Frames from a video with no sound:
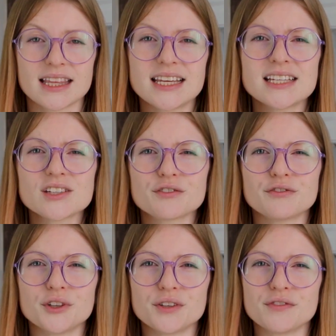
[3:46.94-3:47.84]
These are
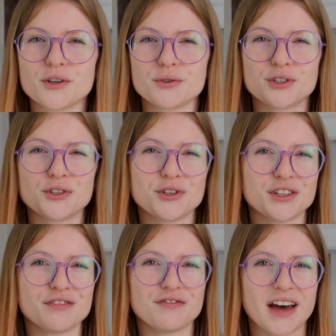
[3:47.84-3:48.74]
full of those
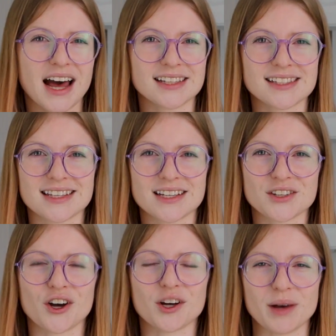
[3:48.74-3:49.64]
good fats they
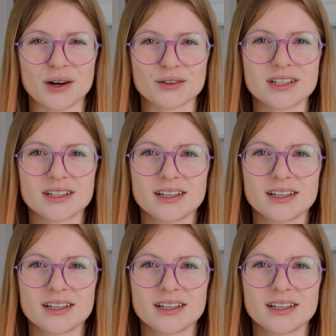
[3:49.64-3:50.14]
talk about.